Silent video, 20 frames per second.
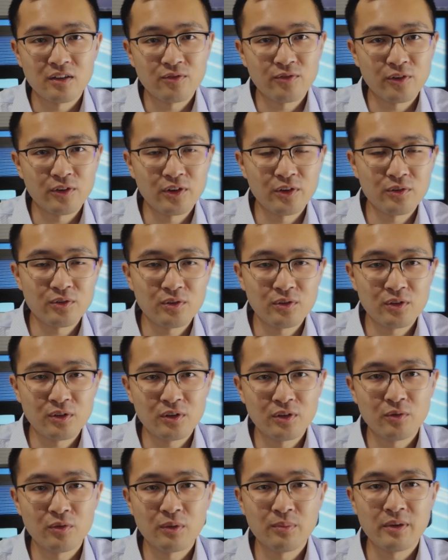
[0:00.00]
for those who
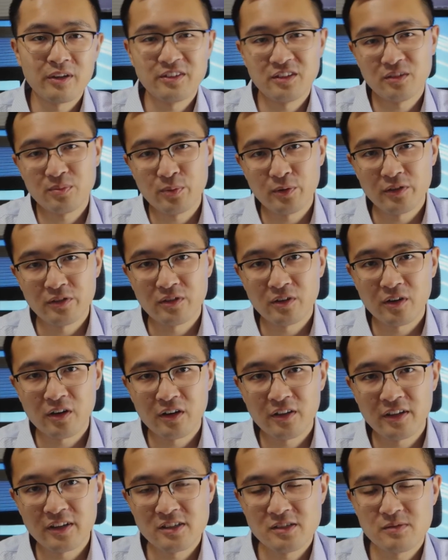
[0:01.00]
don't know what basis points
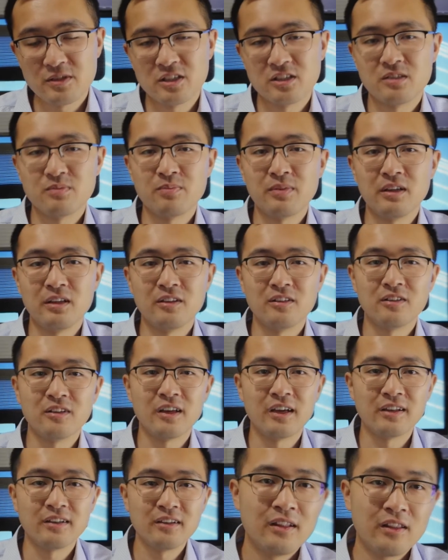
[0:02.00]
are, that just means
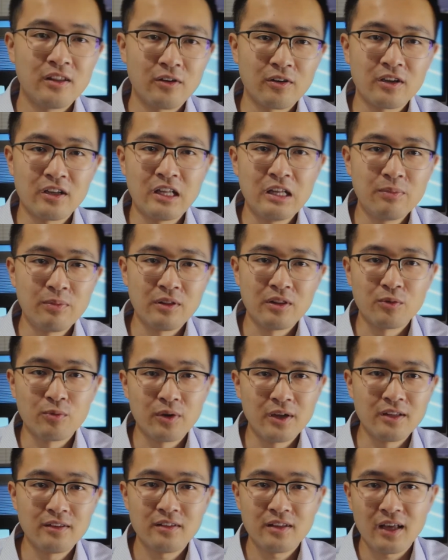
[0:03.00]
that they're keeping the
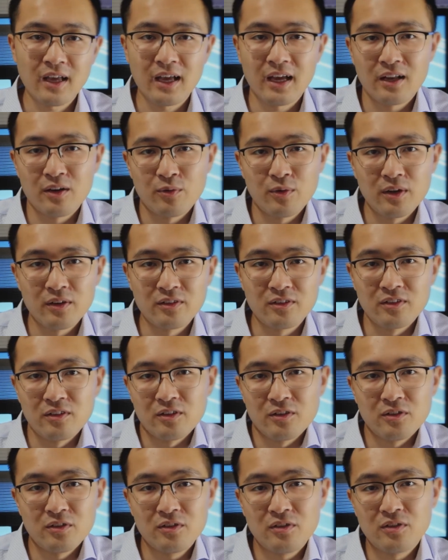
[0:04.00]
rates at around
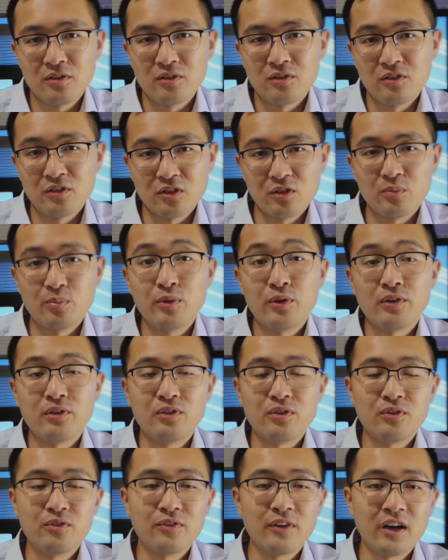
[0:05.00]
0 to
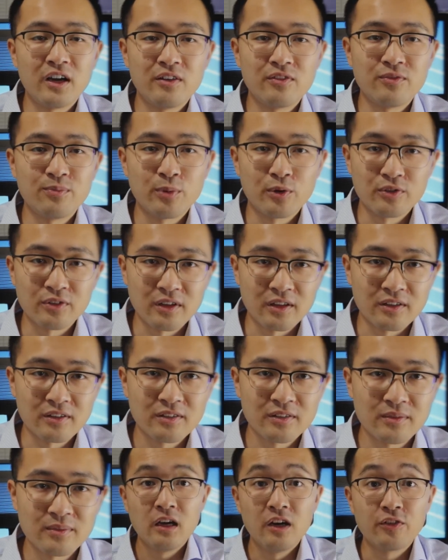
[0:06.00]

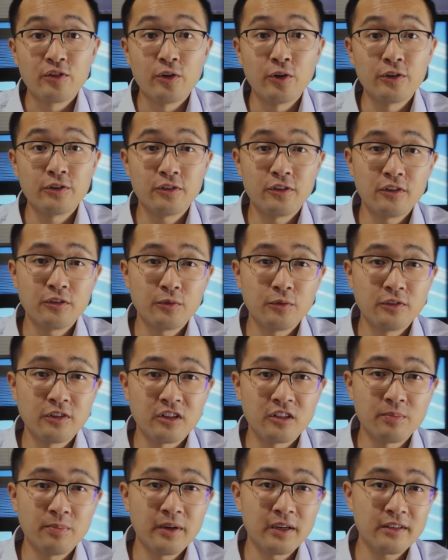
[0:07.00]
0.25%. Of course, this was
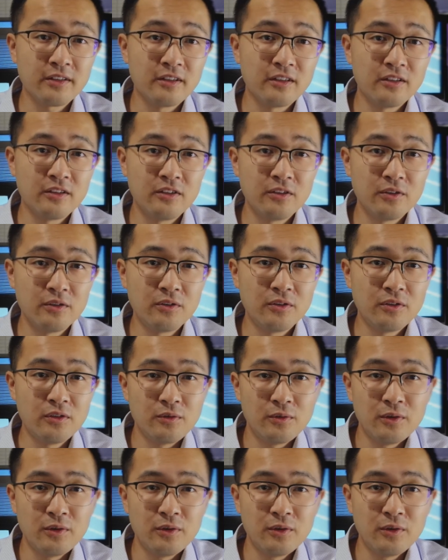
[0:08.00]
expected due to the